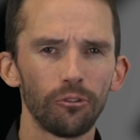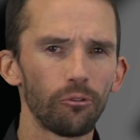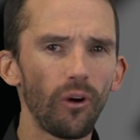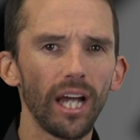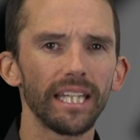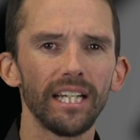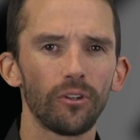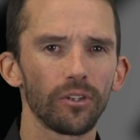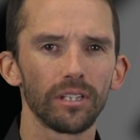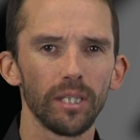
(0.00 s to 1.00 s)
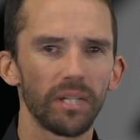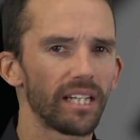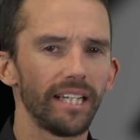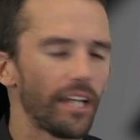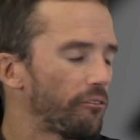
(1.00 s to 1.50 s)
You're right there on the limit
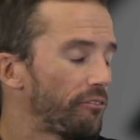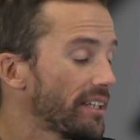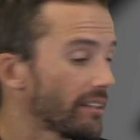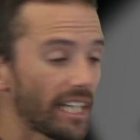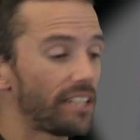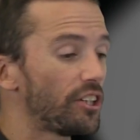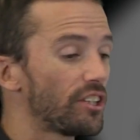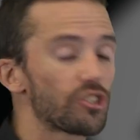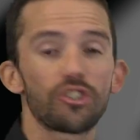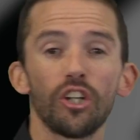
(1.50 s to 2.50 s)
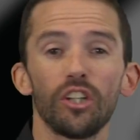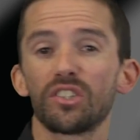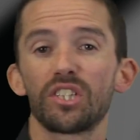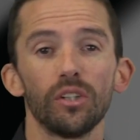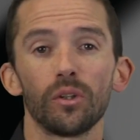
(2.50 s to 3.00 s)
and yet you feel like you can just turn the
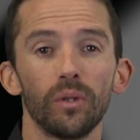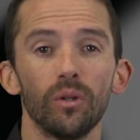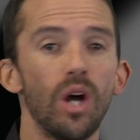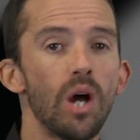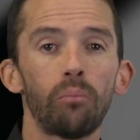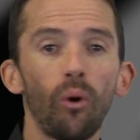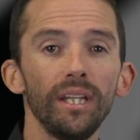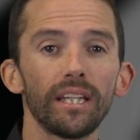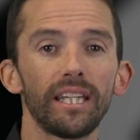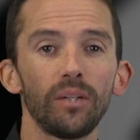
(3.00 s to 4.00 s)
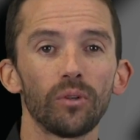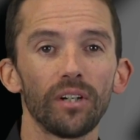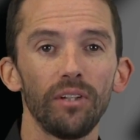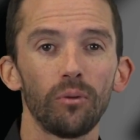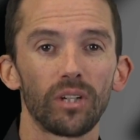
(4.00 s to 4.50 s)
steering wheel, point the thing
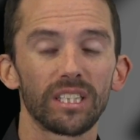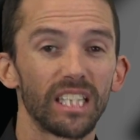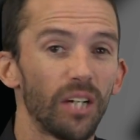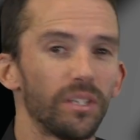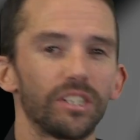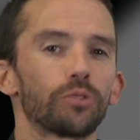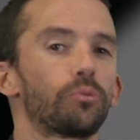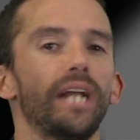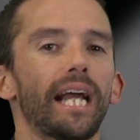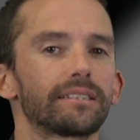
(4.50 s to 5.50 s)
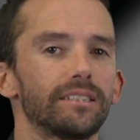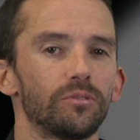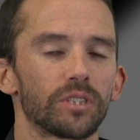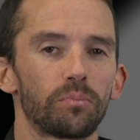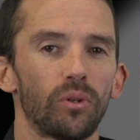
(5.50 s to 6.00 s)
wherever you want it to go, and it just reacts and
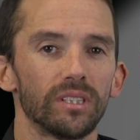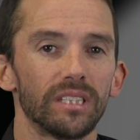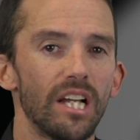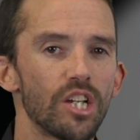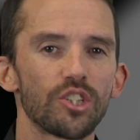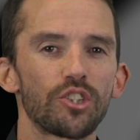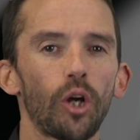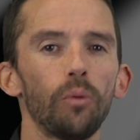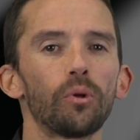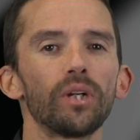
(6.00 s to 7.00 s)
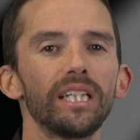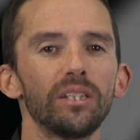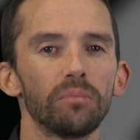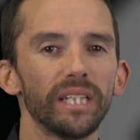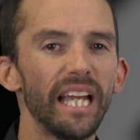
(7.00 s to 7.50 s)
responds so
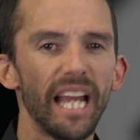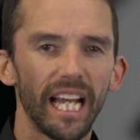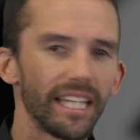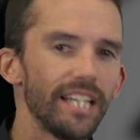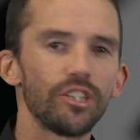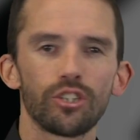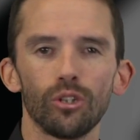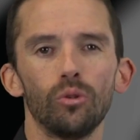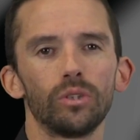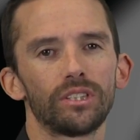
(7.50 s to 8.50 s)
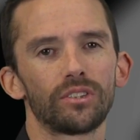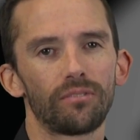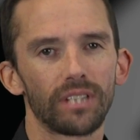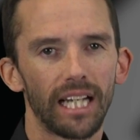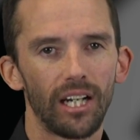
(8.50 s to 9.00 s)
predictably and then just launches off
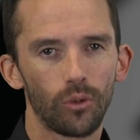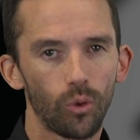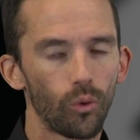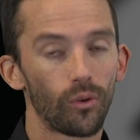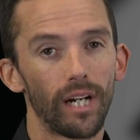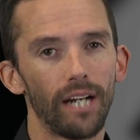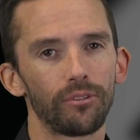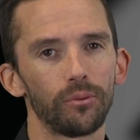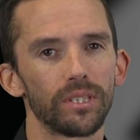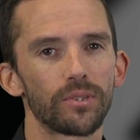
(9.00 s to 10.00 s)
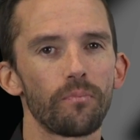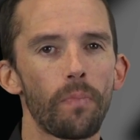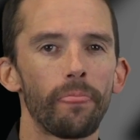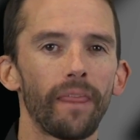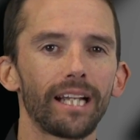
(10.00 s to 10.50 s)
the corner afterwards.
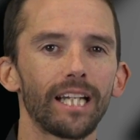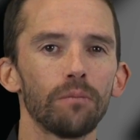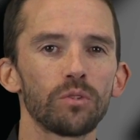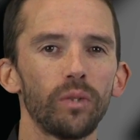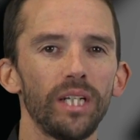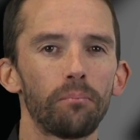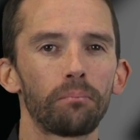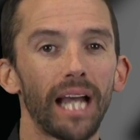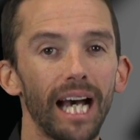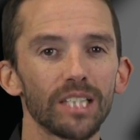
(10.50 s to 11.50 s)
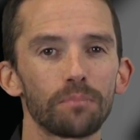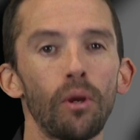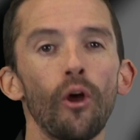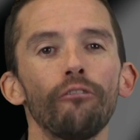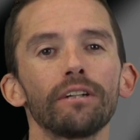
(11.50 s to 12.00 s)
That comes when your kart's
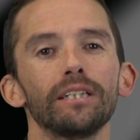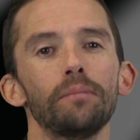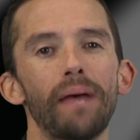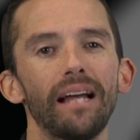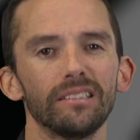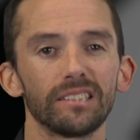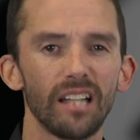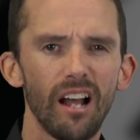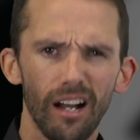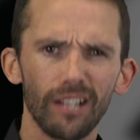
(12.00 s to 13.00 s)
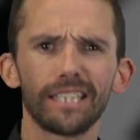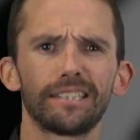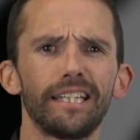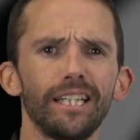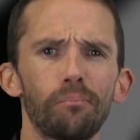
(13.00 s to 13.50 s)
perfectly balanced. I like to
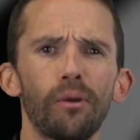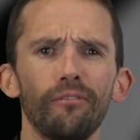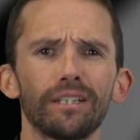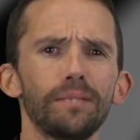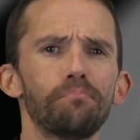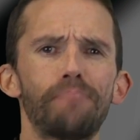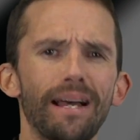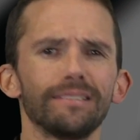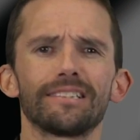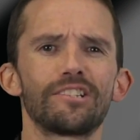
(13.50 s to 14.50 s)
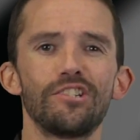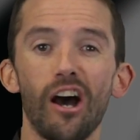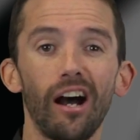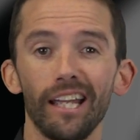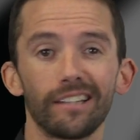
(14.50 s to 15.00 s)
think a perfectly balanced
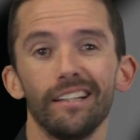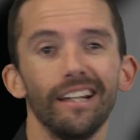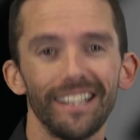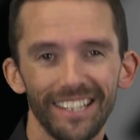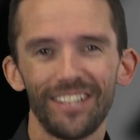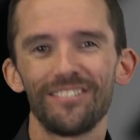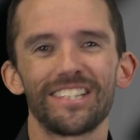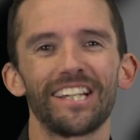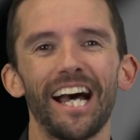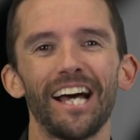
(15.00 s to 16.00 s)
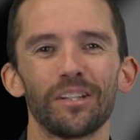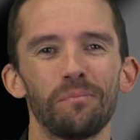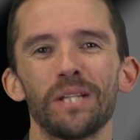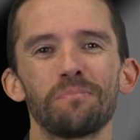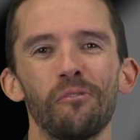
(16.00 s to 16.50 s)
diet gives the kart the
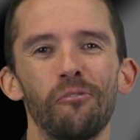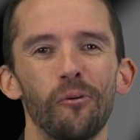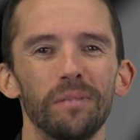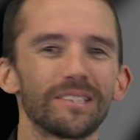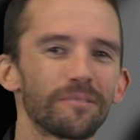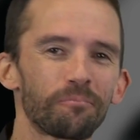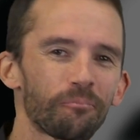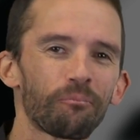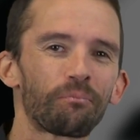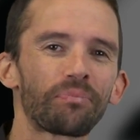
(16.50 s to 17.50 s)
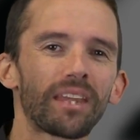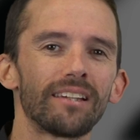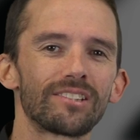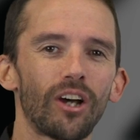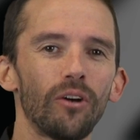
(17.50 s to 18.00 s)
best performance.
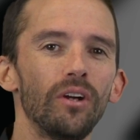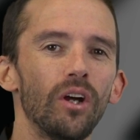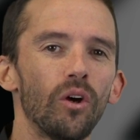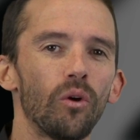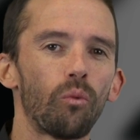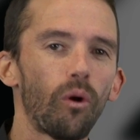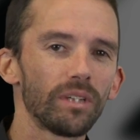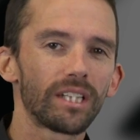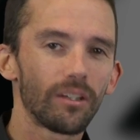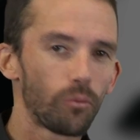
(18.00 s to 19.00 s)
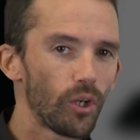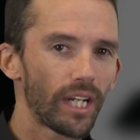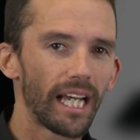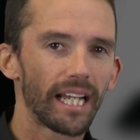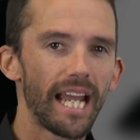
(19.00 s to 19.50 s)
So what we're going to work
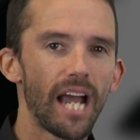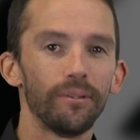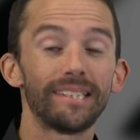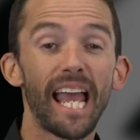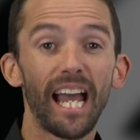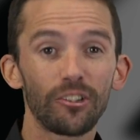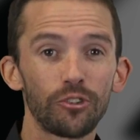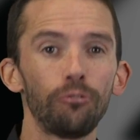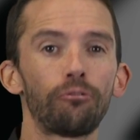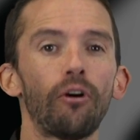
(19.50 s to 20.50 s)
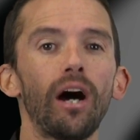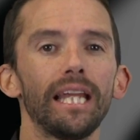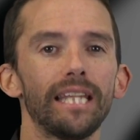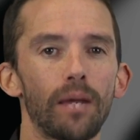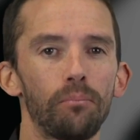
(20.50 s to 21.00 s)
out now is how to
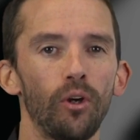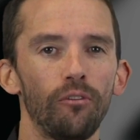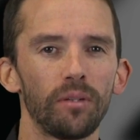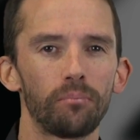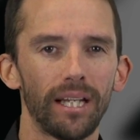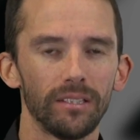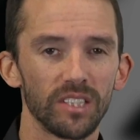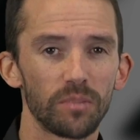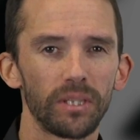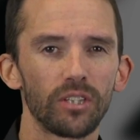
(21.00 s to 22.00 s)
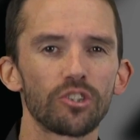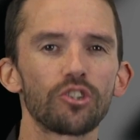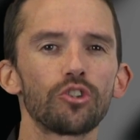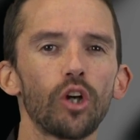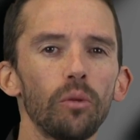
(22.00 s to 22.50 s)
find that perfect balance, because
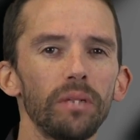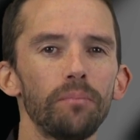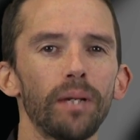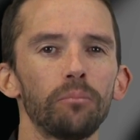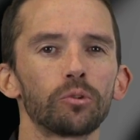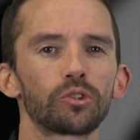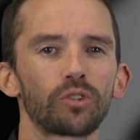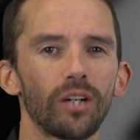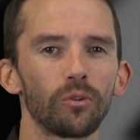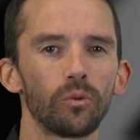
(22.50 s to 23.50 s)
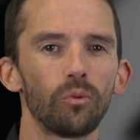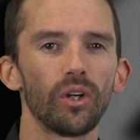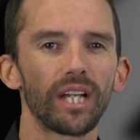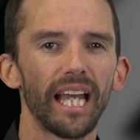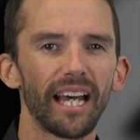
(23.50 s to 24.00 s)
so many people struggle to
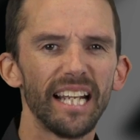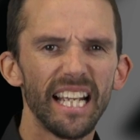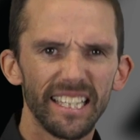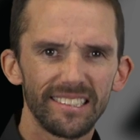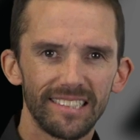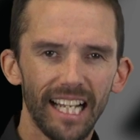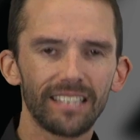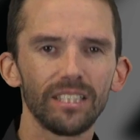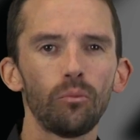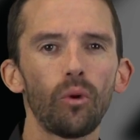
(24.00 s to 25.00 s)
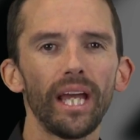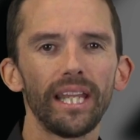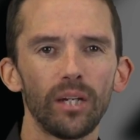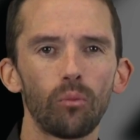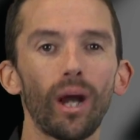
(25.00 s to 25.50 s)
work out exactly where
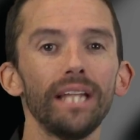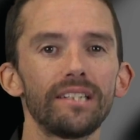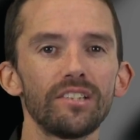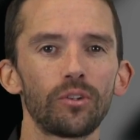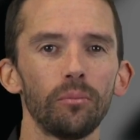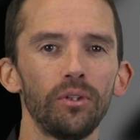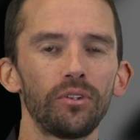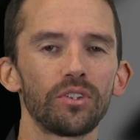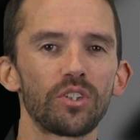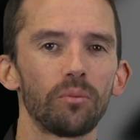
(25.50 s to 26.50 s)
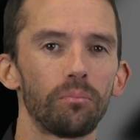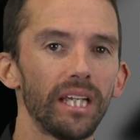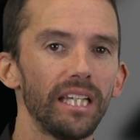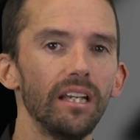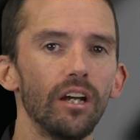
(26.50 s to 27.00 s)
their weight distribution should
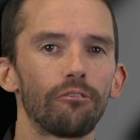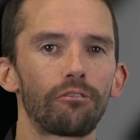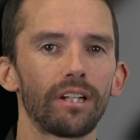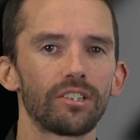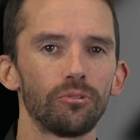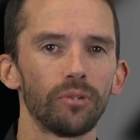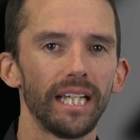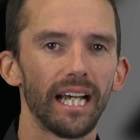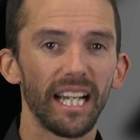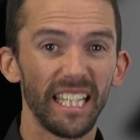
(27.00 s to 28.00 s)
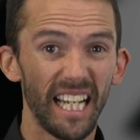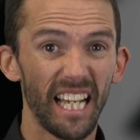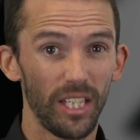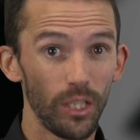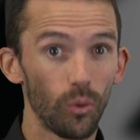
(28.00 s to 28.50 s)
be front to rear
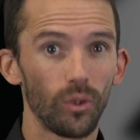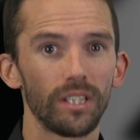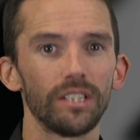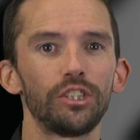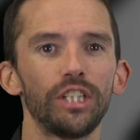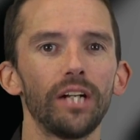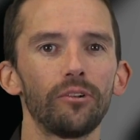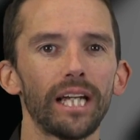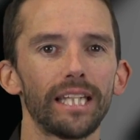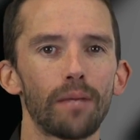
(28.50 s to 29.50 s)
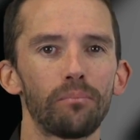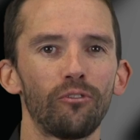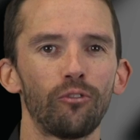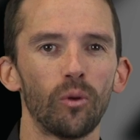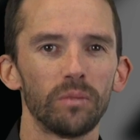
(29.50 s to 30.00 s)
in order to generate that
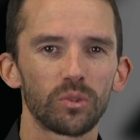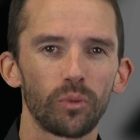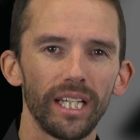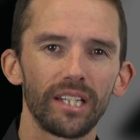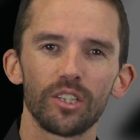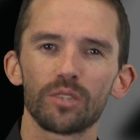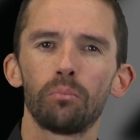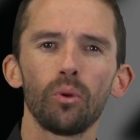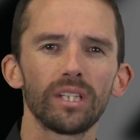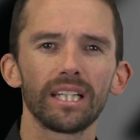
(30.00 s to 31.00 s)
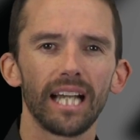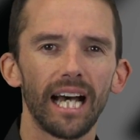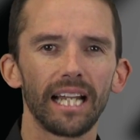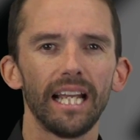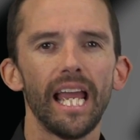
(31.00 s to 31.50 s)
performance where you can just put the
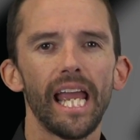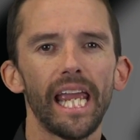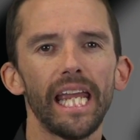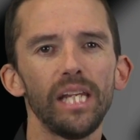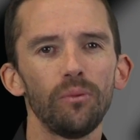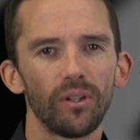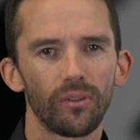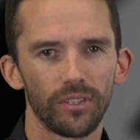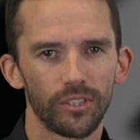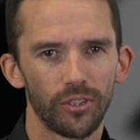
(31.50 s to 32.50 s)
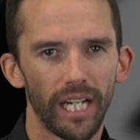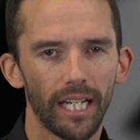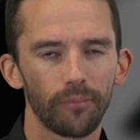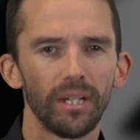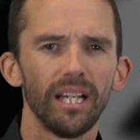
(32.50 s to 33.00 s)
kart anywhere on the track.
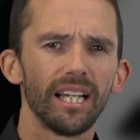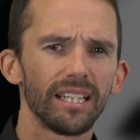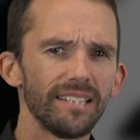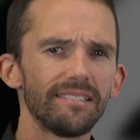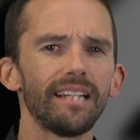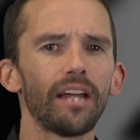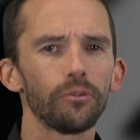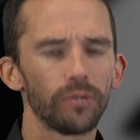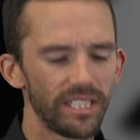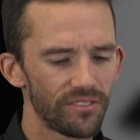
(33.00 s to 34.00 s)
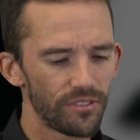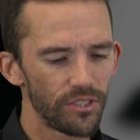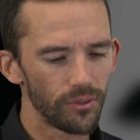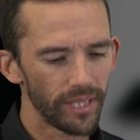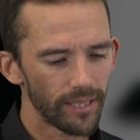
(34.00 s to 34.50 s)
And there's another reason for
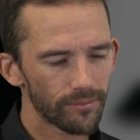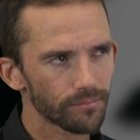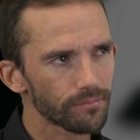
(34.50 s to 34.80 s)
doing it.